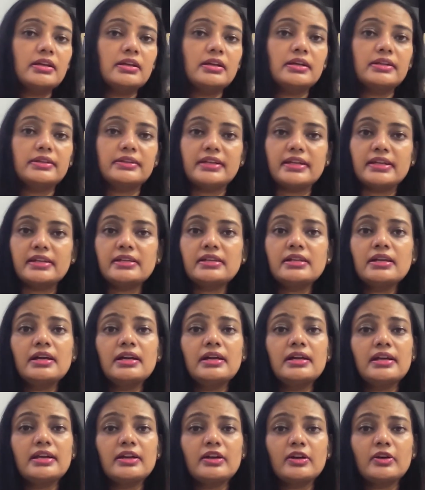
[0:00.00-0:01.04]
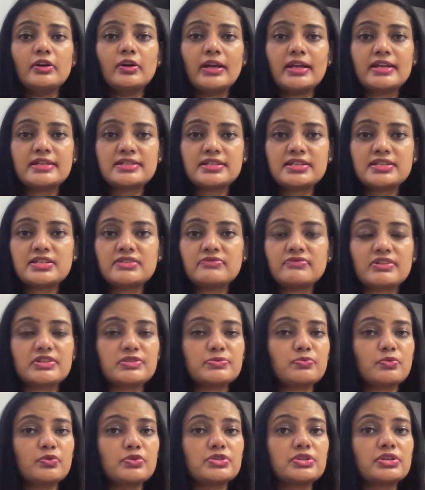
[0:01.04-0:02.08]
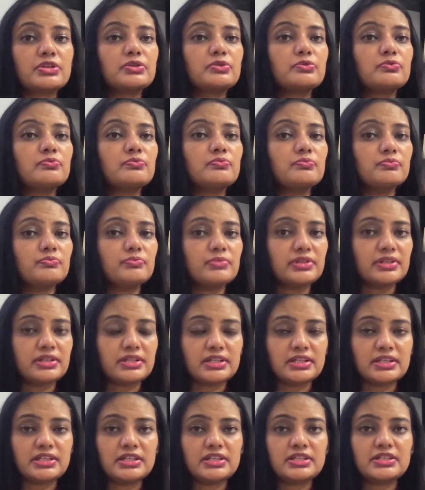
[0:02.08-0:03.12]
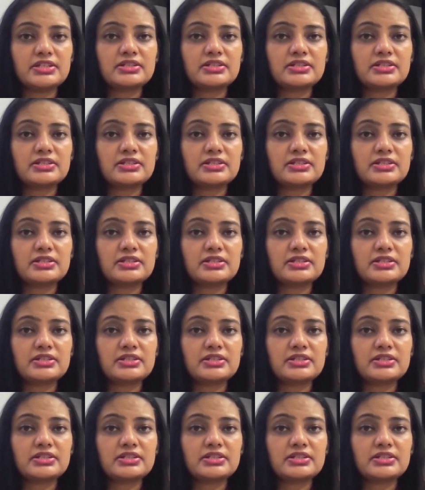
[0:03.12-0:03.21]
Then, excessive exposure to heat,